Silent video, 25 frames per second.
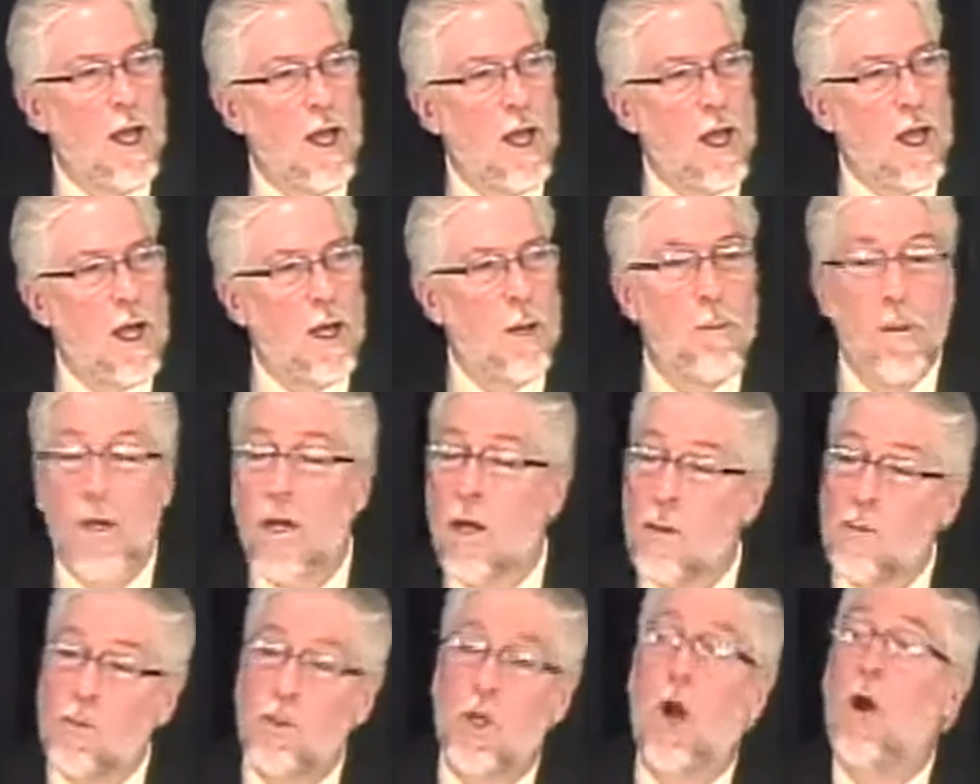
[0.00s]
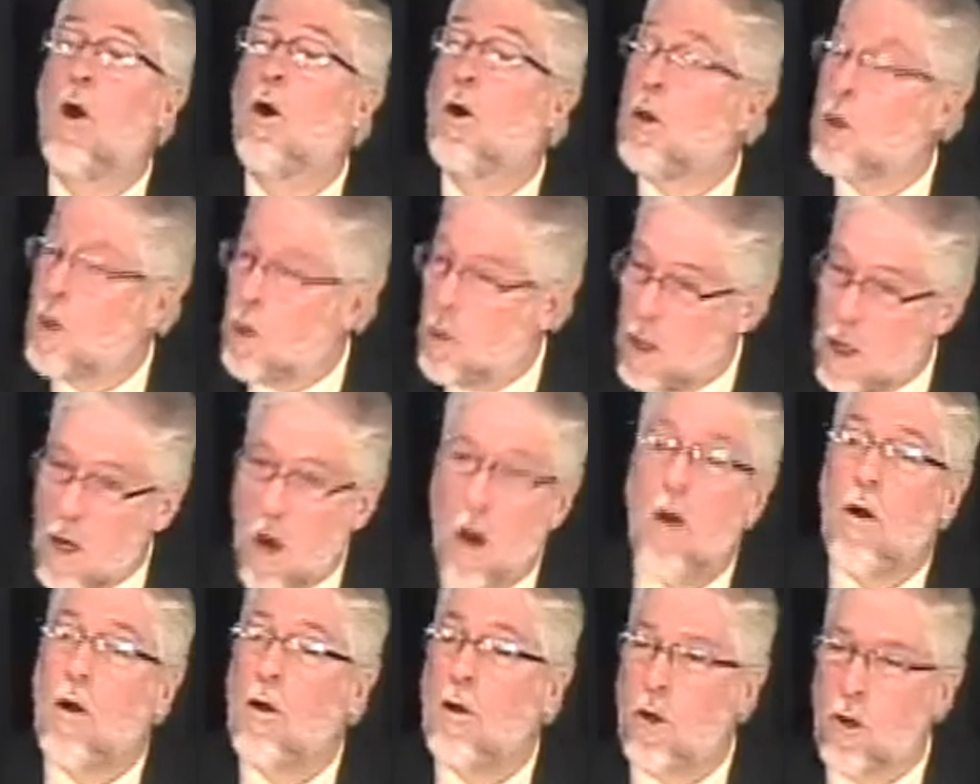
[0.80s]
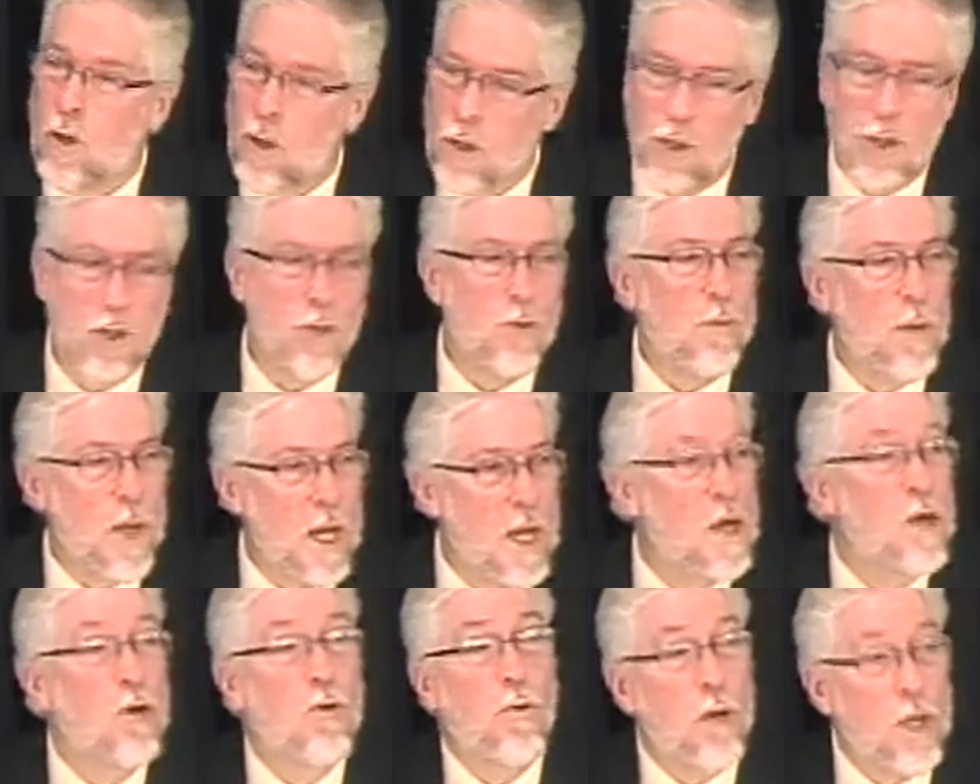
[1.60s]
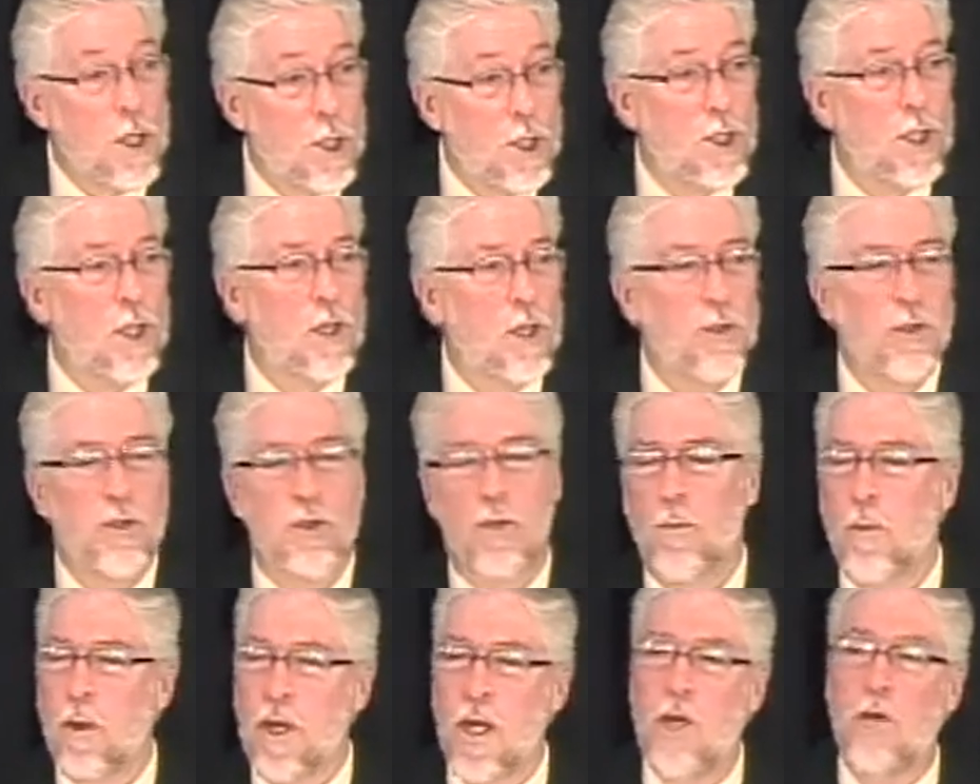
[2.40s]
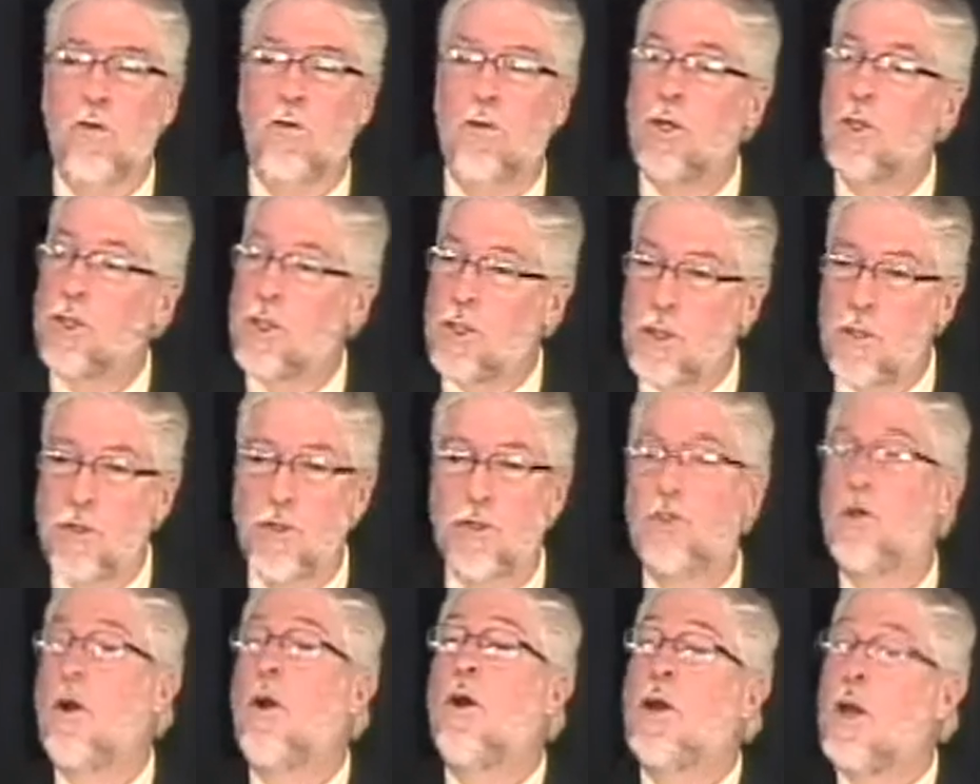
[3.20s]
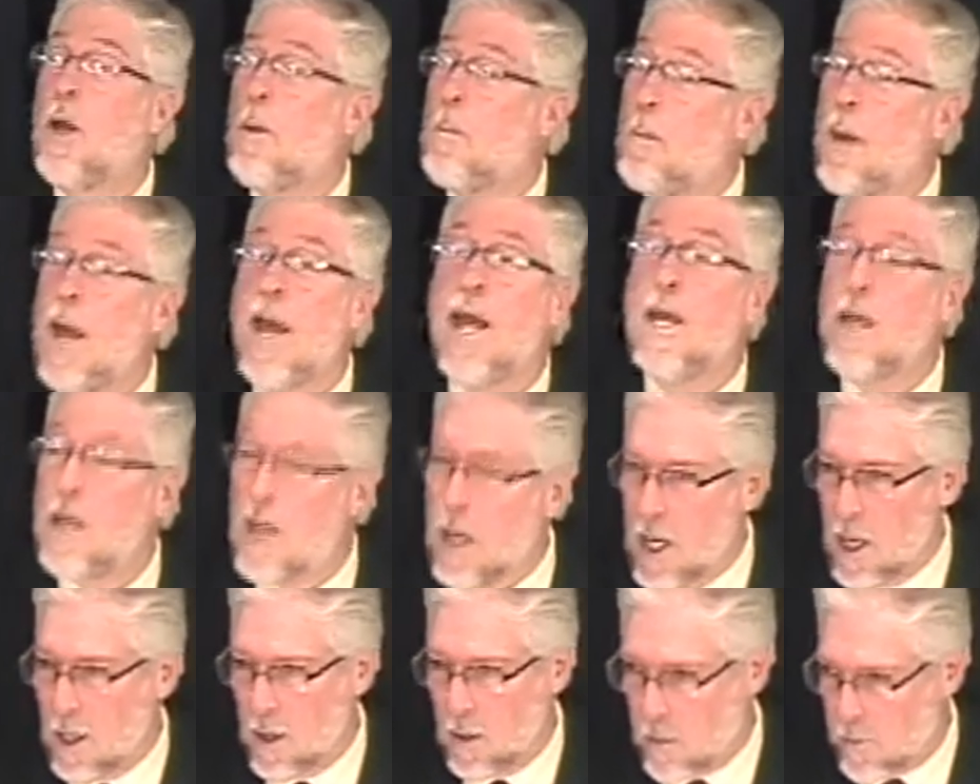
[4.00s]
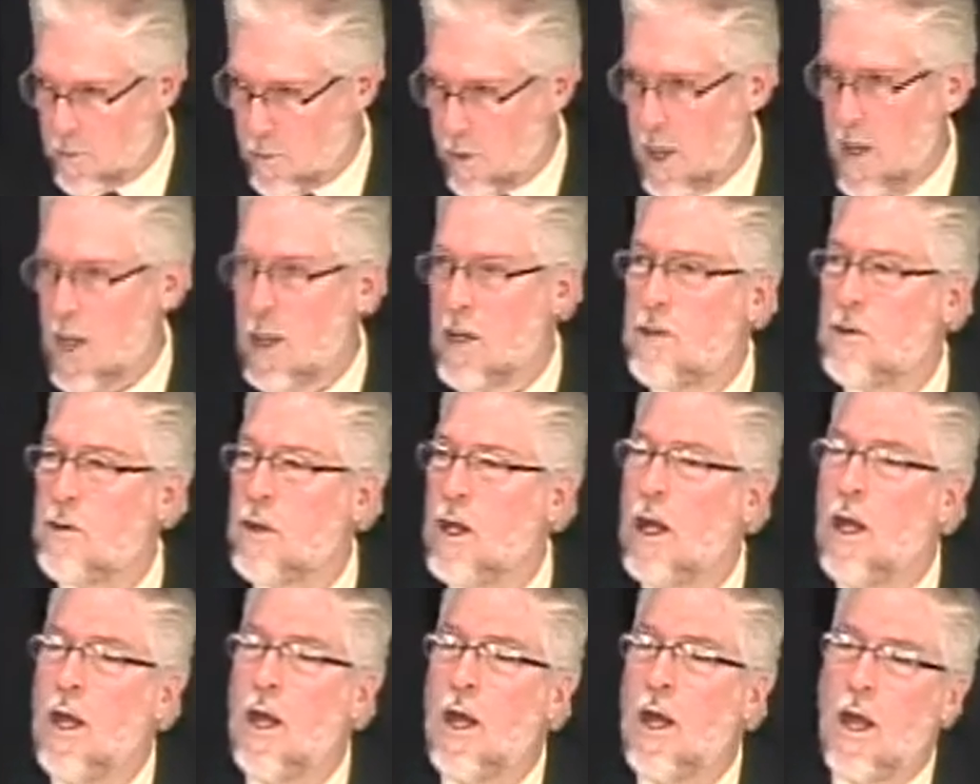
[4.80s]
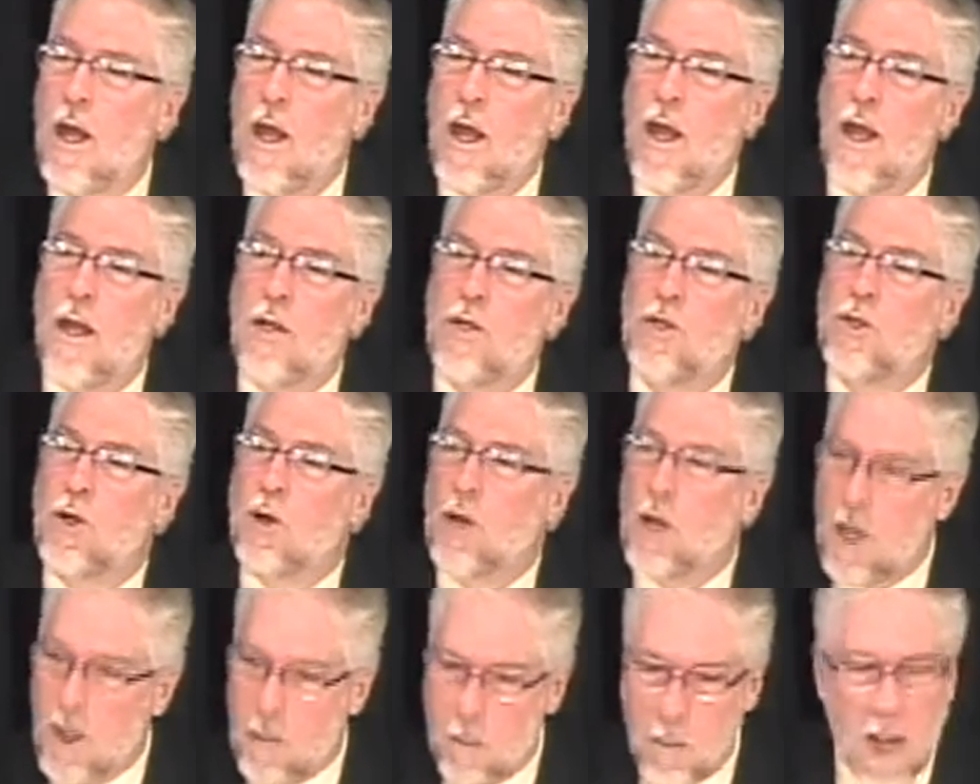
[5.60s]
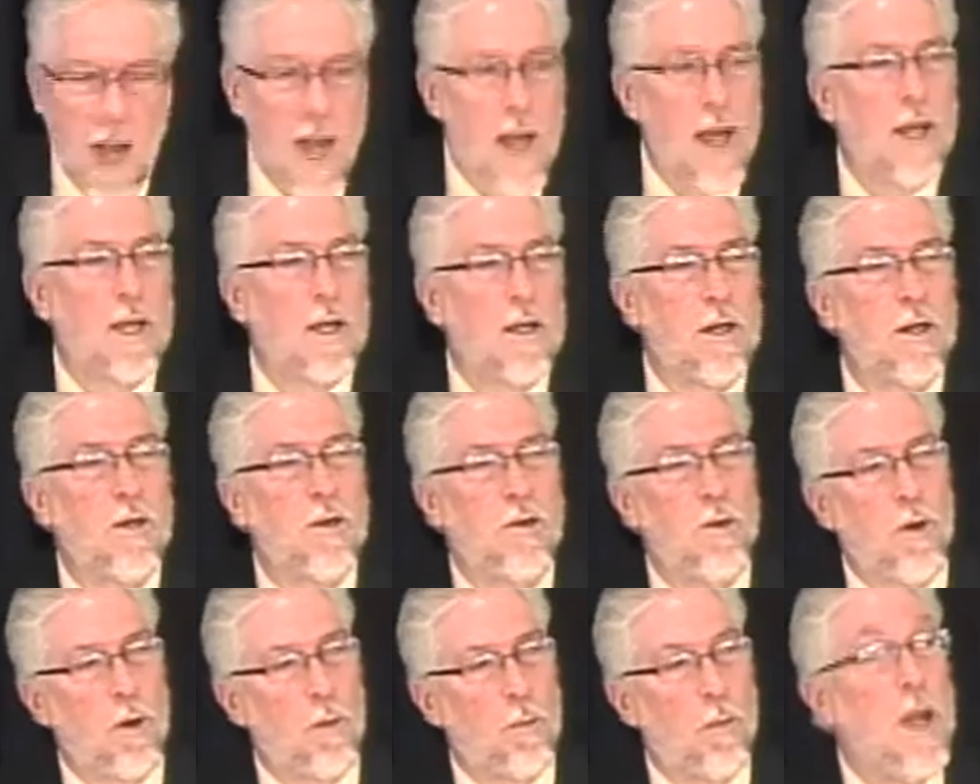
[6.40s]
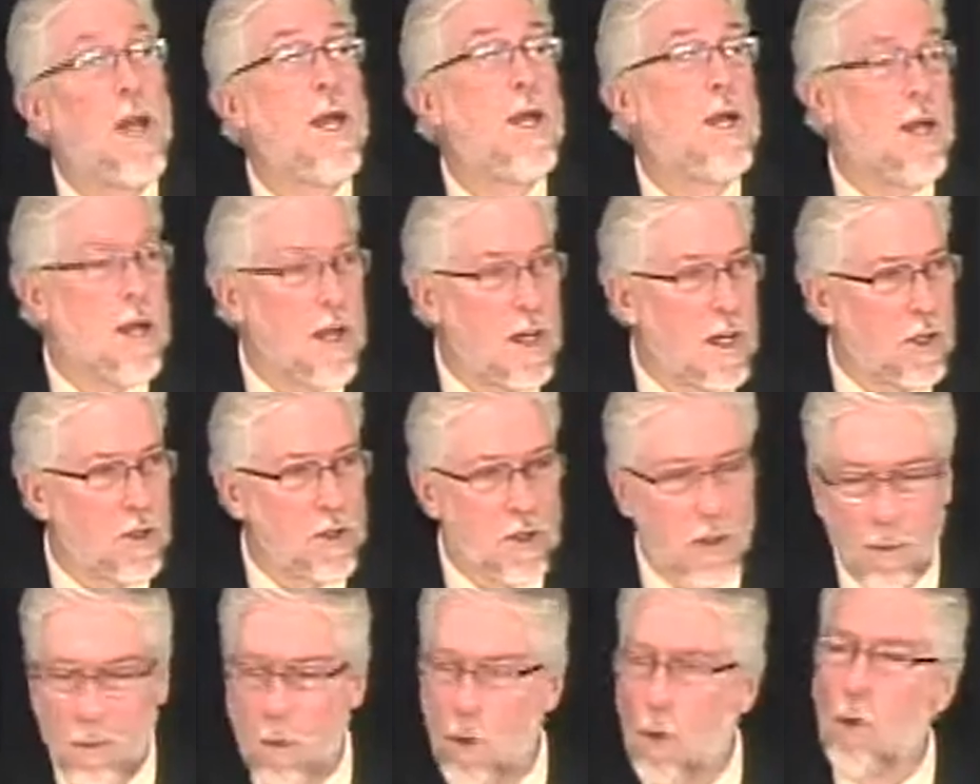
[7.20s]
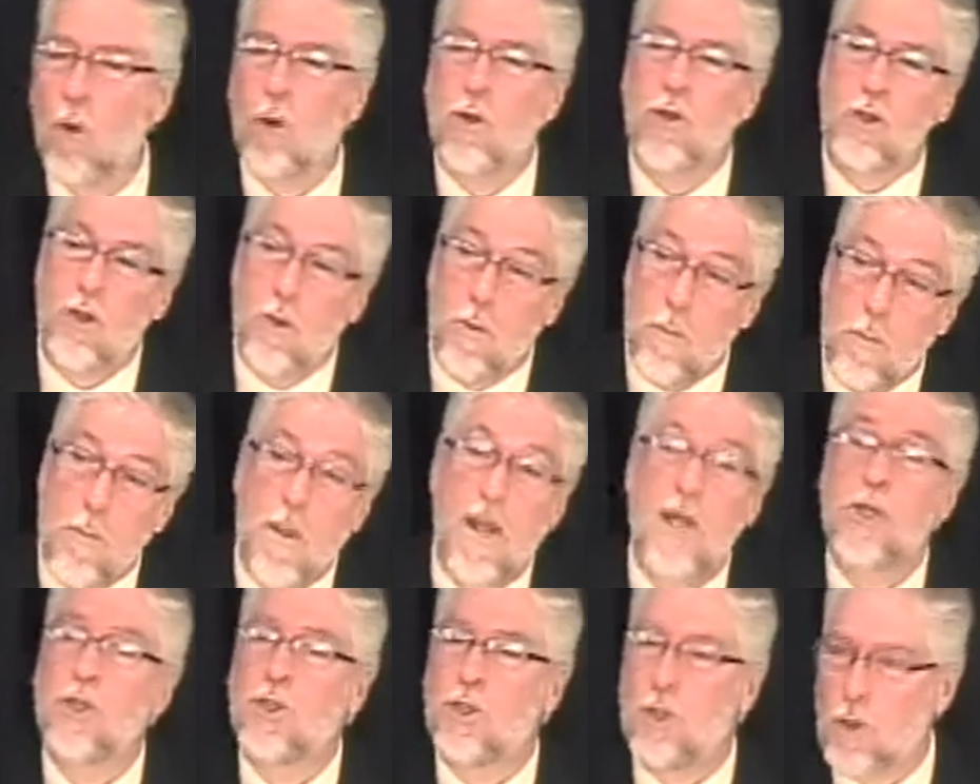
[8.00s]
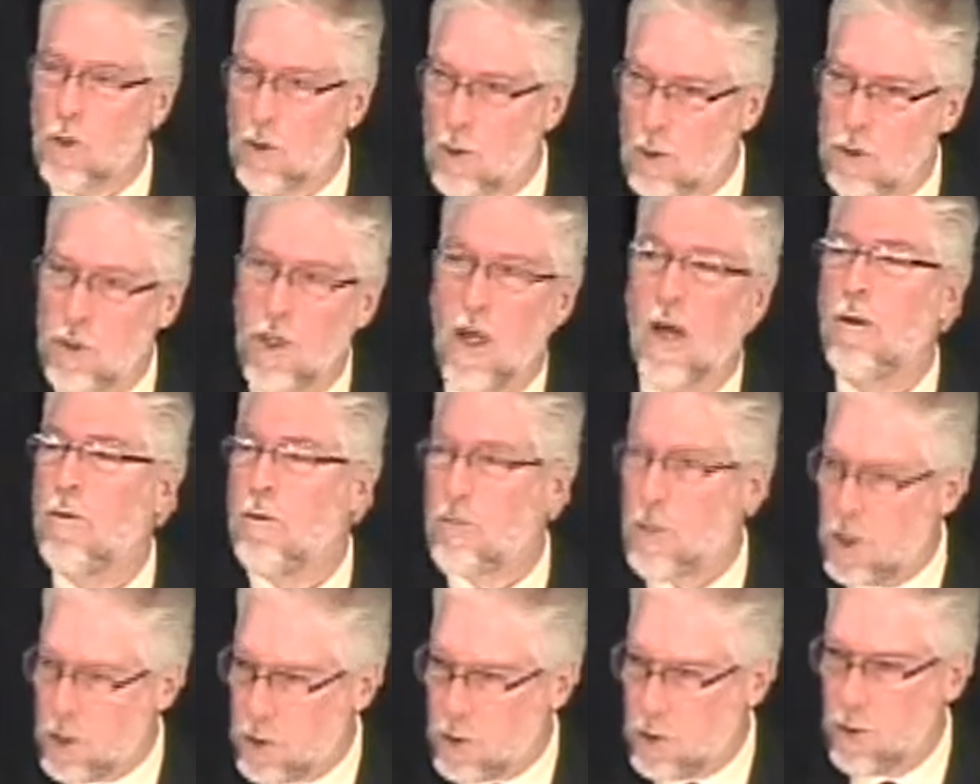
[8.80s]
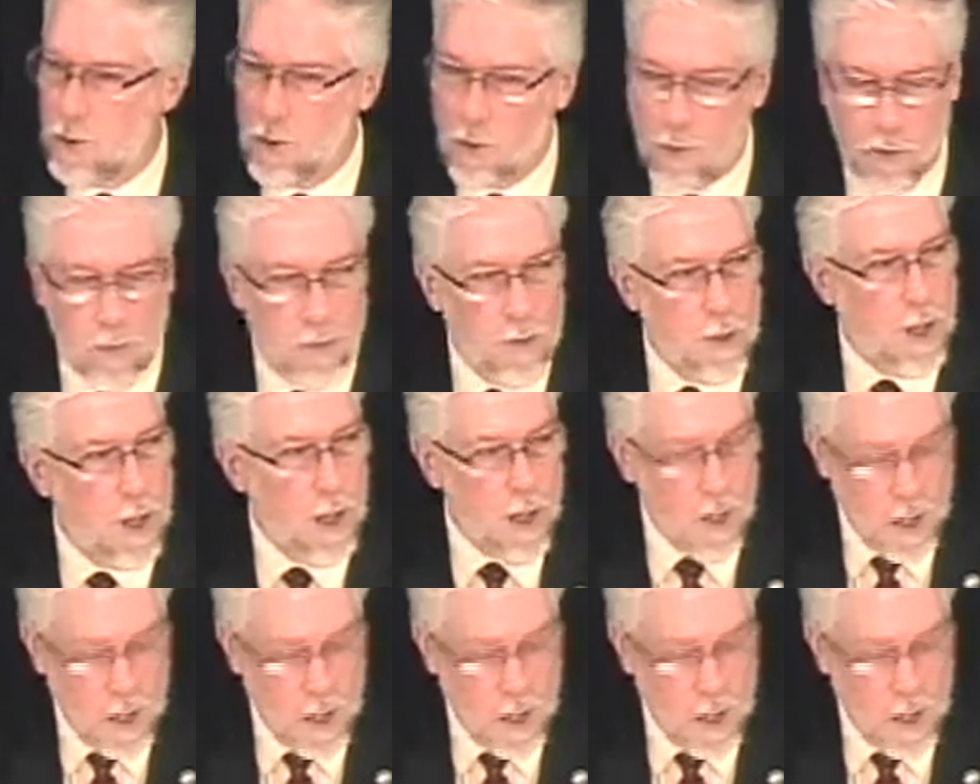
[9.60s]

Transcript: And it becomes harder and harder to be a Christian. So many Christians start abandoning the faith and turning back into their paganism or to mixtures of the truth